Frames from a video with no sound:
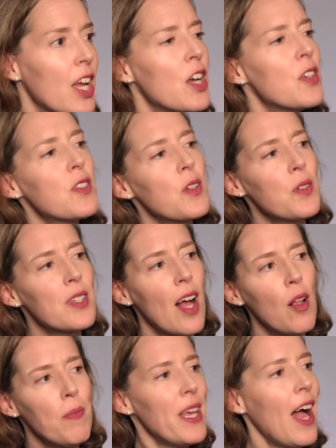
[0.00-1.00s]
So
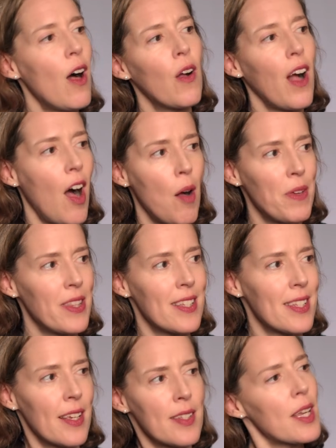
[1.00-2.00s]
tell me how common
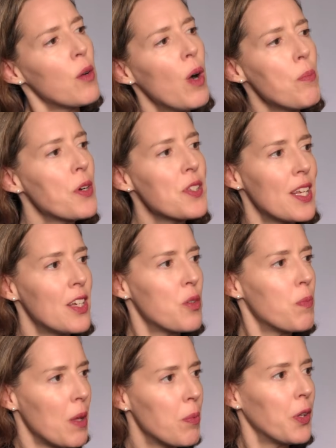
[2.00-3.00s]
this is. Like, what percentage of
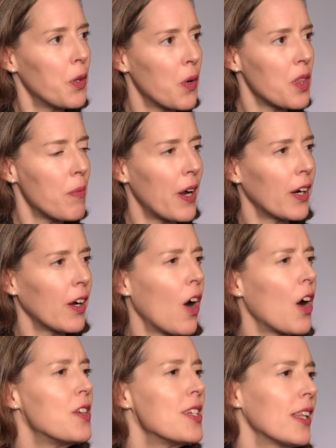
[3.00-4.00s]
people in North America
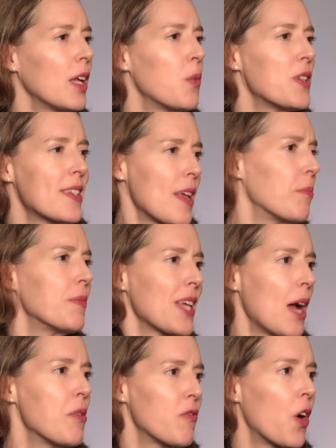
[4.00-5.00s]
are dealing with some
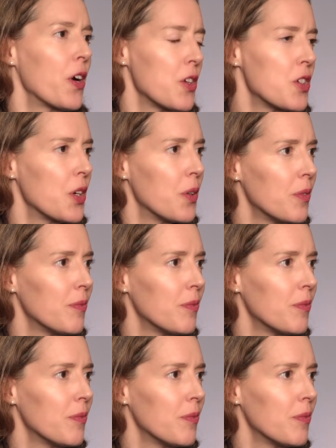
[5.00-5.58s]
type of heart issue?